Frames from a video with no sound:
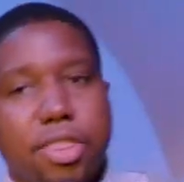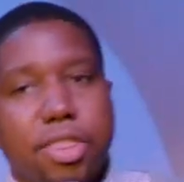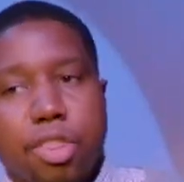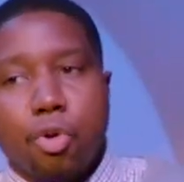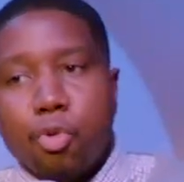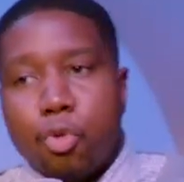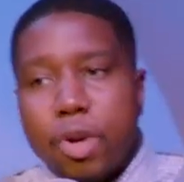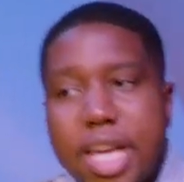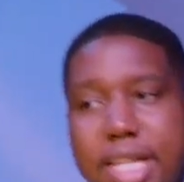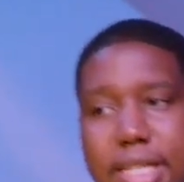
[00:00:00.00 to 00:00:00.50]

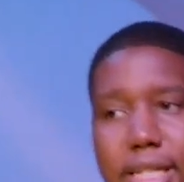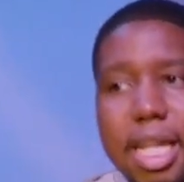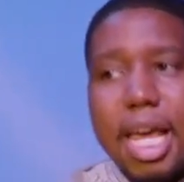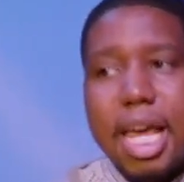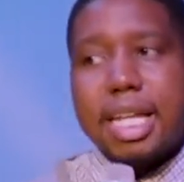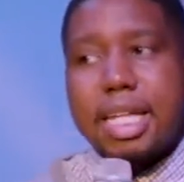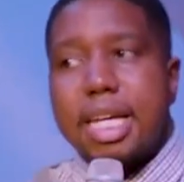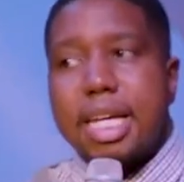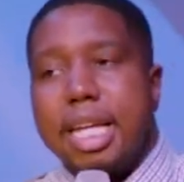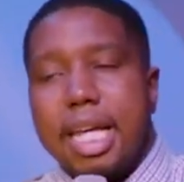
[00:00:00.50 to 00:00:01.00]
the reason
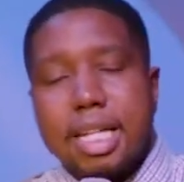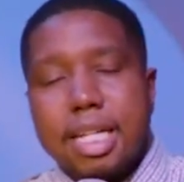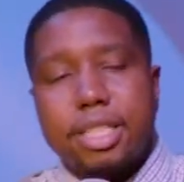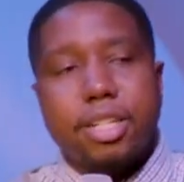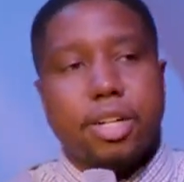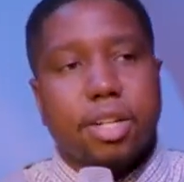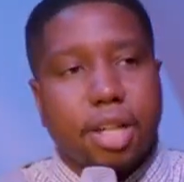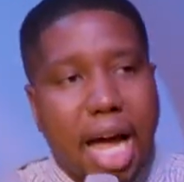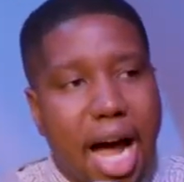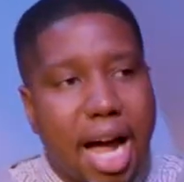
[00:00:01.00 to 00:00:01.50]
they didn't
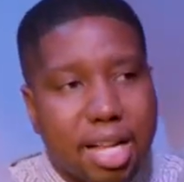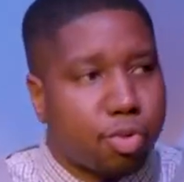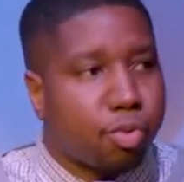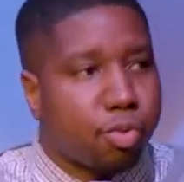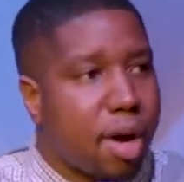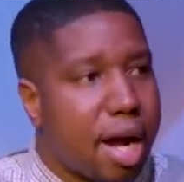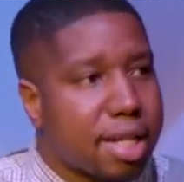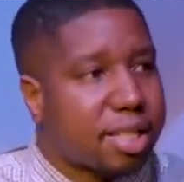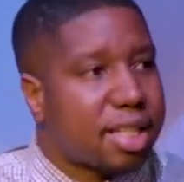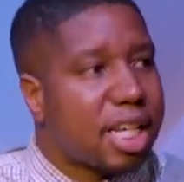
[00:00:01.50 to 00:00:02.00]
enter God's
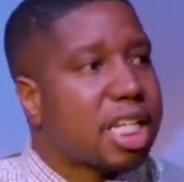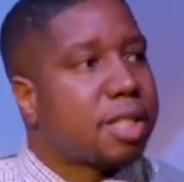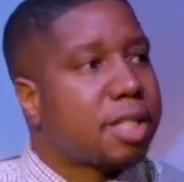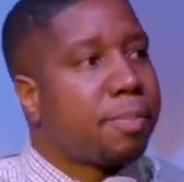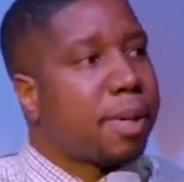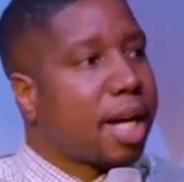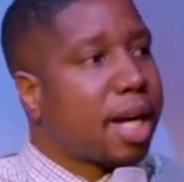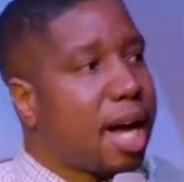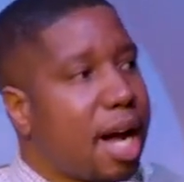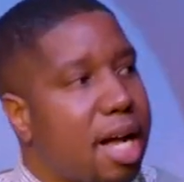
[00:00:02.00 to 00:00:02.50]
rest is
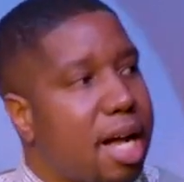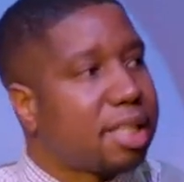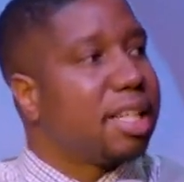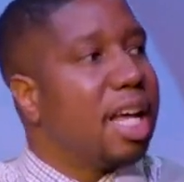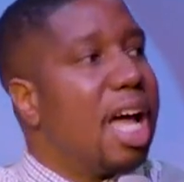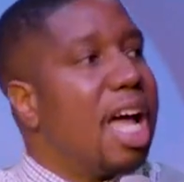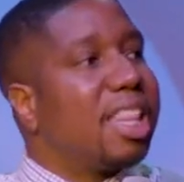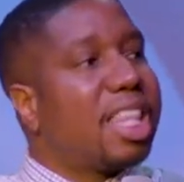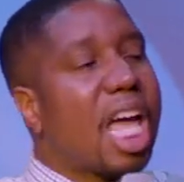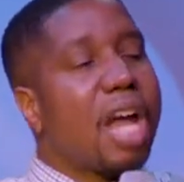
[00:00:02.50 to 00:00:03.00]
because
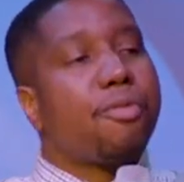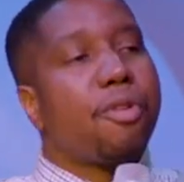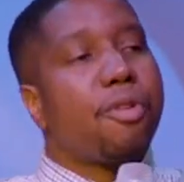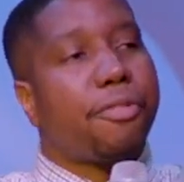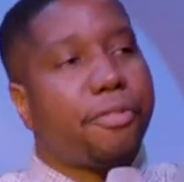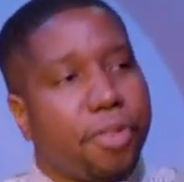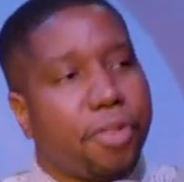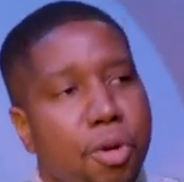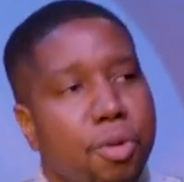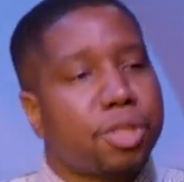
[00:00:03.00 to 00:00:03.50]
they
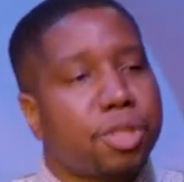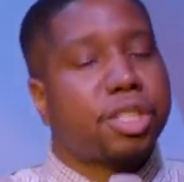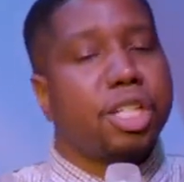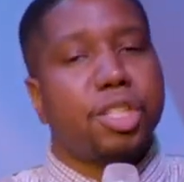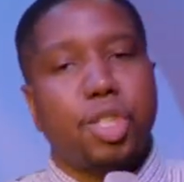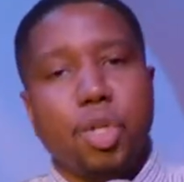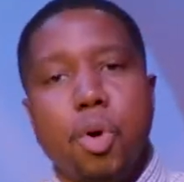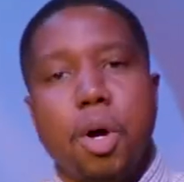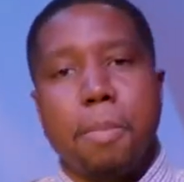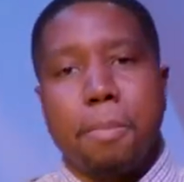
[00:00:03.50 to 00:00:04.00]
refused
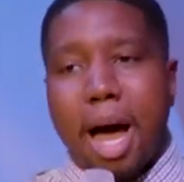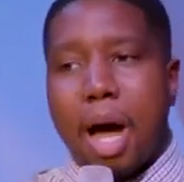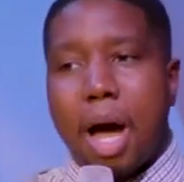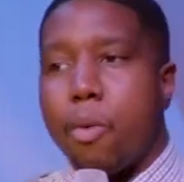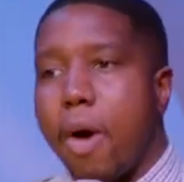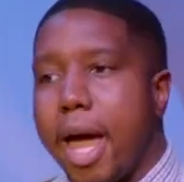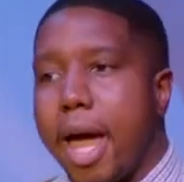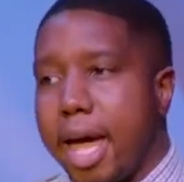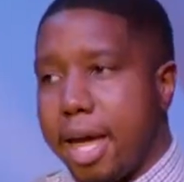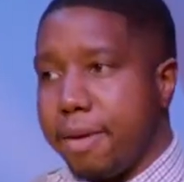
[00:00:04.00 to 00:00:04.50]
to do it my
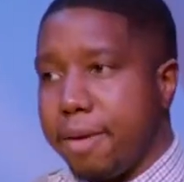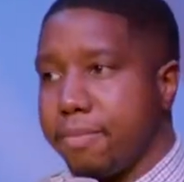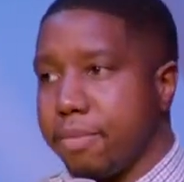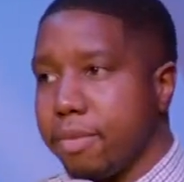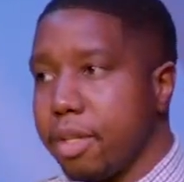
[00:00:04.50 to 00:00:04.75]
way.